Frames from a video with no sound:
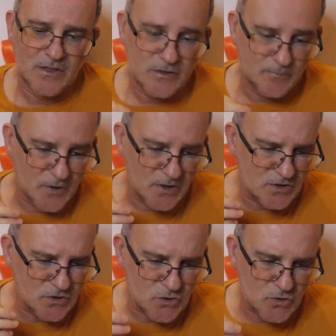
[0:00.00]
The
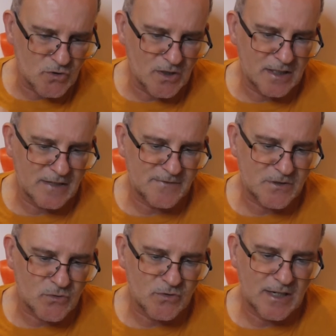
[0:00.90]
person who truly lives
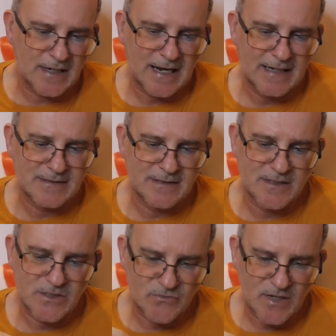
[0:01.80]
through the light
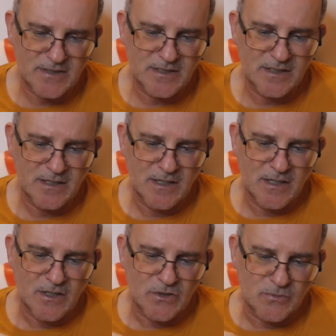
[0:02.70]
is ready
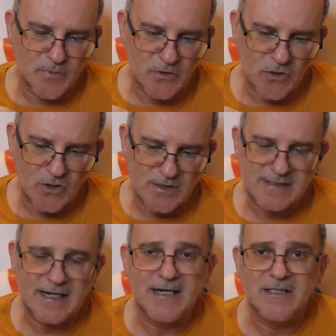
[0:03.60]
to be
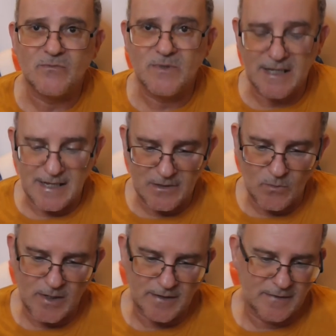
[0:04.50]
reconciled with
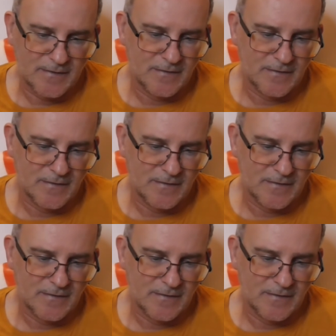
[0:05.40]
anyone,